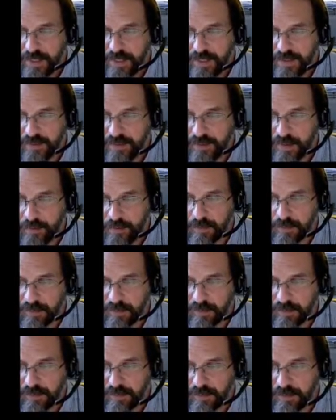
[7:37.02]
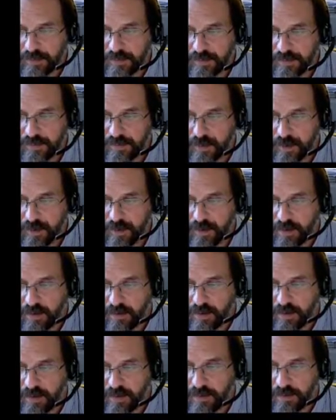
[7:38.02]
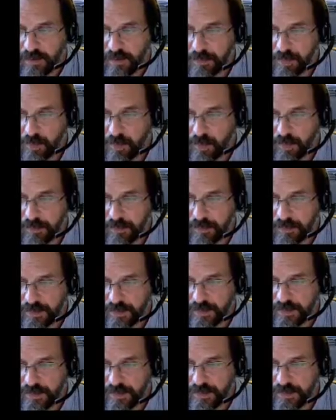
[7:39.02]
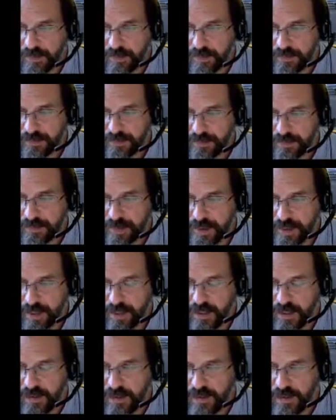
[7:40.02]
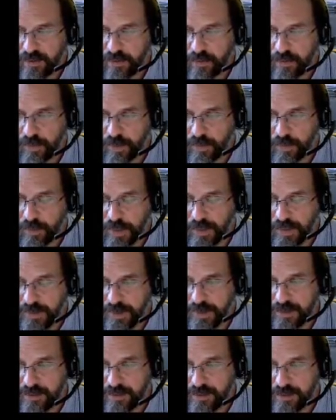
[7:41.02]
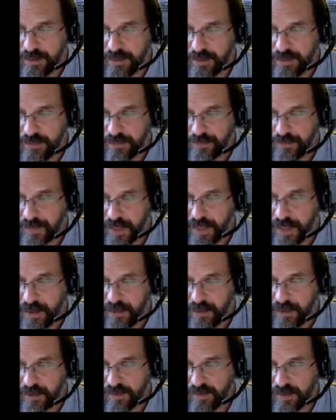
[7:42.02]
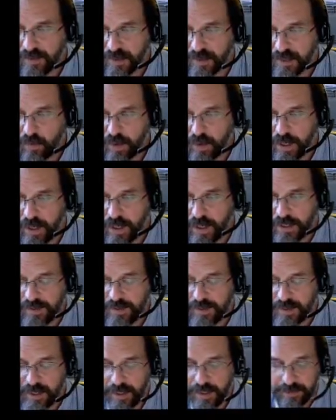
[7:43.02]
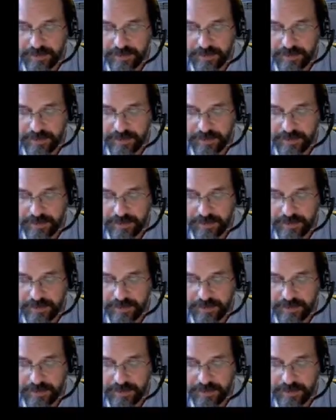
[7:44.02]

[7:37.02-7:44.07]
These numbers are important. Okay, these are what we want to pay attention to, and I'll explain why in a